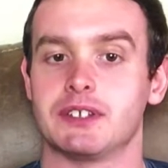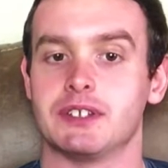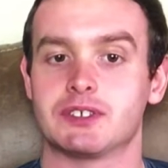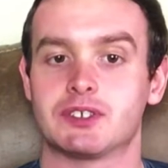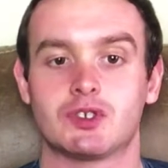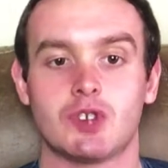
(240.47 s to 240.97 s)

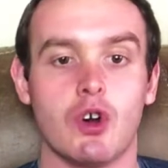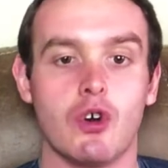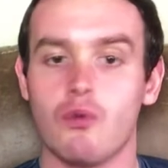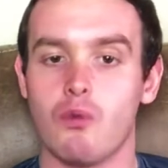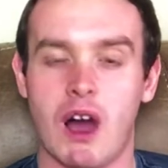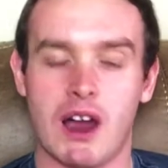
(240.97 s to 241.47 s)
it so
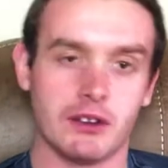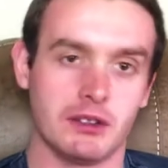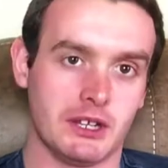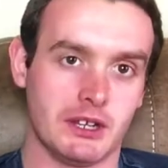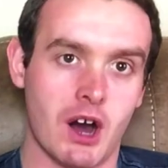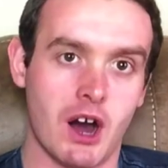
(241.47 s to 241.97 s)

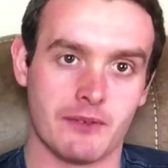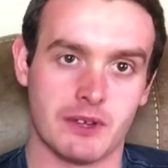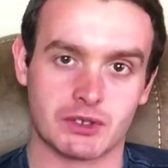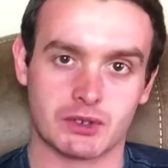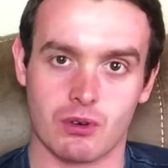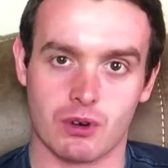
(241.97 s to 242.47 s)
wildly off
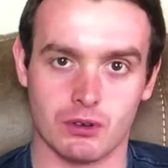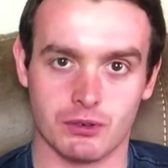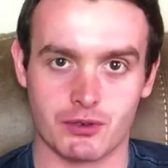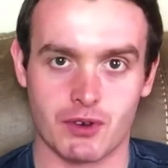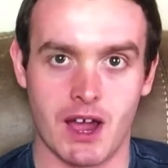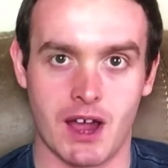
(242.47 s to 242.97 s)
historical
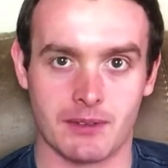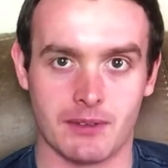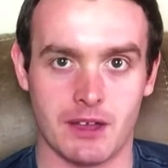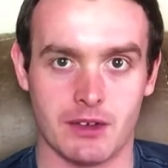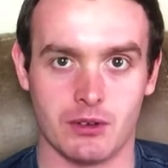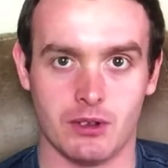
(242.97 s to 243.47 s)
track
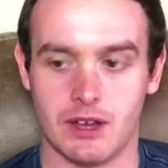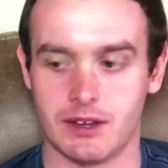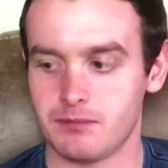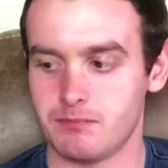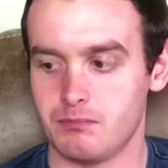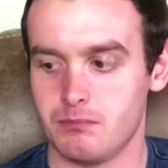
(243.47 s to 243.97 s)
that you're
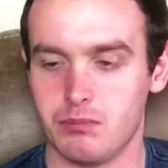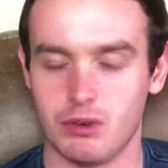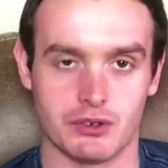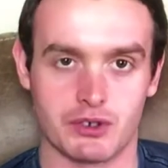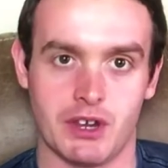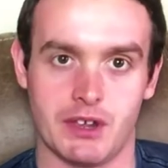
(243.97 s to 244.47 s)
like,
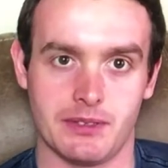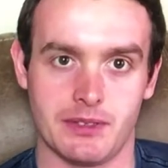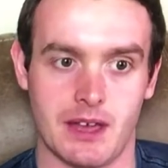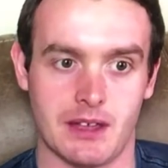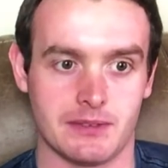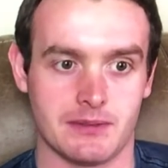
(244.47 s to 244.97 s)
bullshit
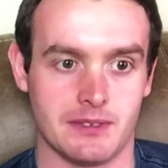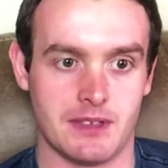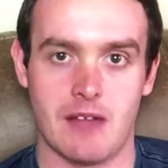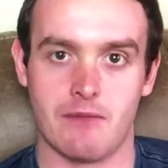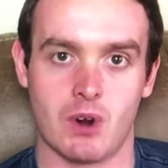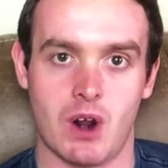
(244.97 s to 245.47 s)
that
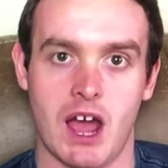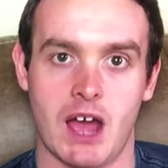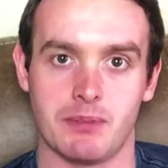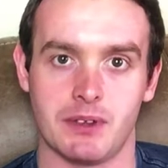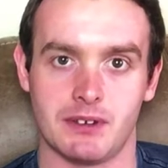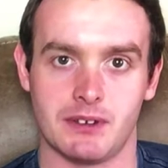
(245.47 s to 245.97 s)
never
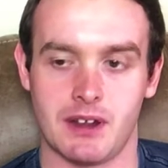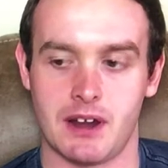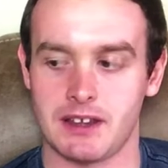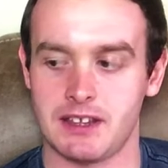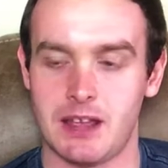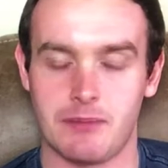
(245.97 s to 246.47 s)
happened and
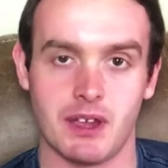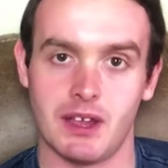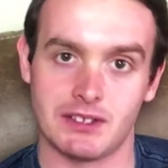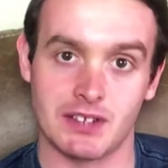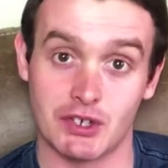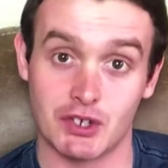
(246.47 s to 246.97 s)
I can't pay
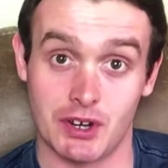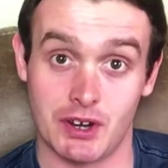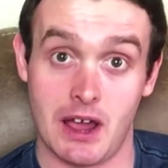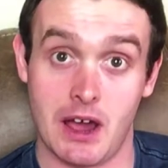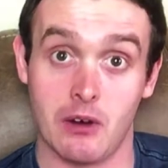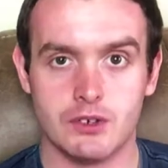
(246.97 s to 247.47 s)
attention
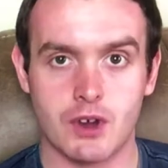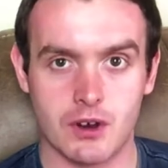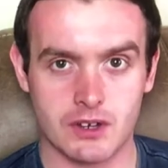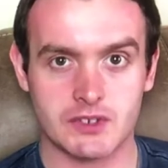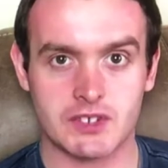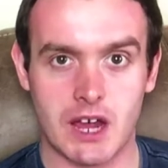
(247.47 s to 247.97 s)
now.
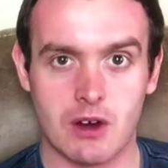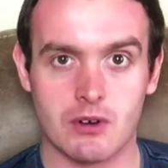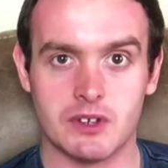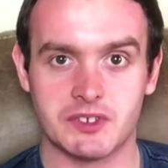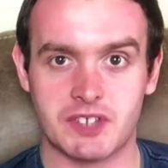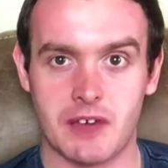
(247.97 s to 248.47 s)
Darkest Hour
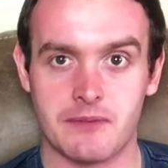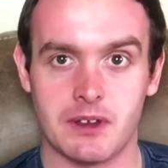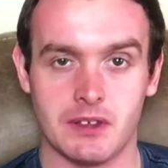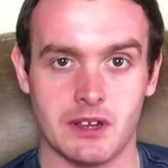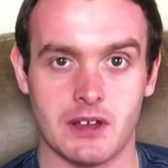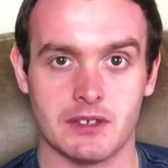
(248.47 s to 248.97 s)
is
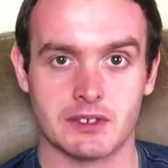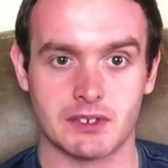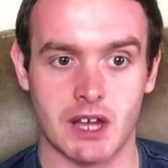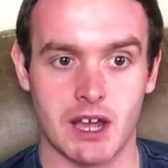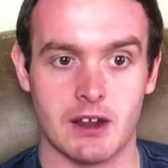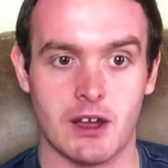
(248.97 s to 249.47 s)
definitely on the
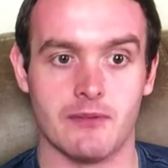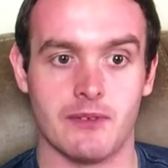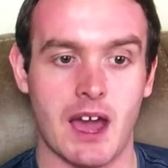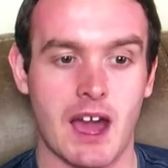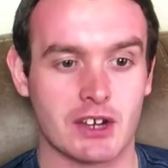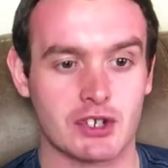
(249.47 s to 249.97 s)
side of
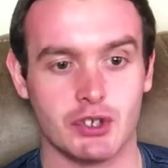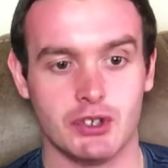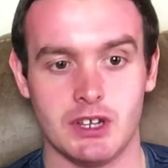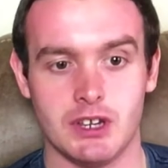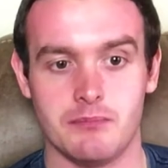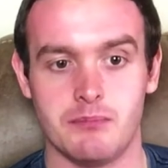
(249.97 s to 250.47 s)

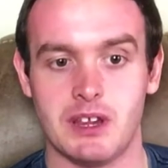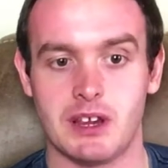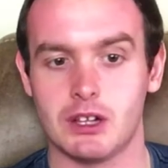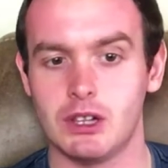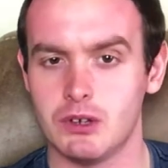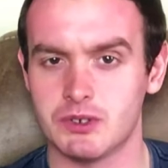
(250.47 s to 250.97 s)
actually being
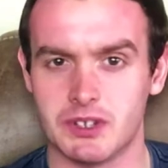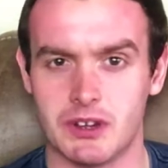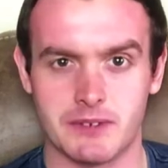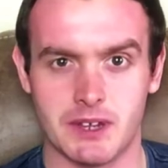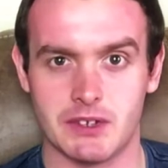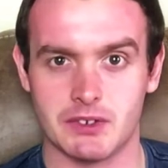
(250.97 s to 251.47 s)
close
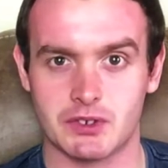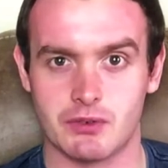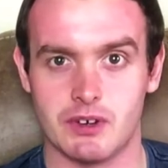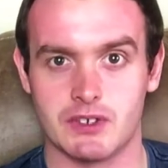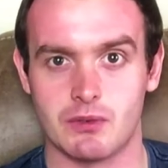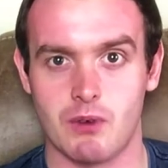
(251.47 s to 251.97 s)
enough to
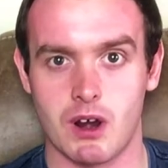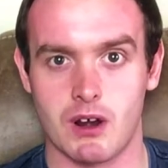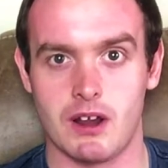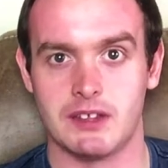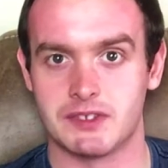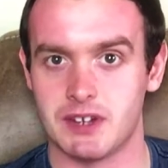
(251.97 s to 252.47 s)
history to where
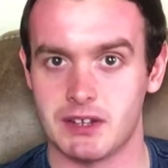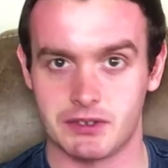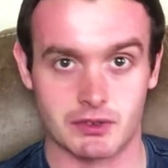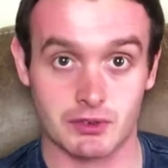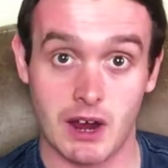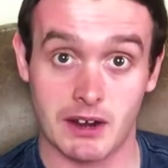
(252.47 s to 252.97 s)
it's not
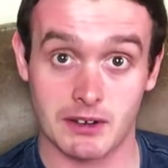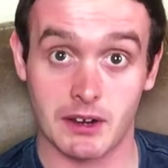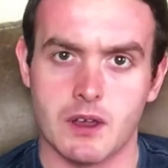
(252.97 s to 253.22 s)
distracting.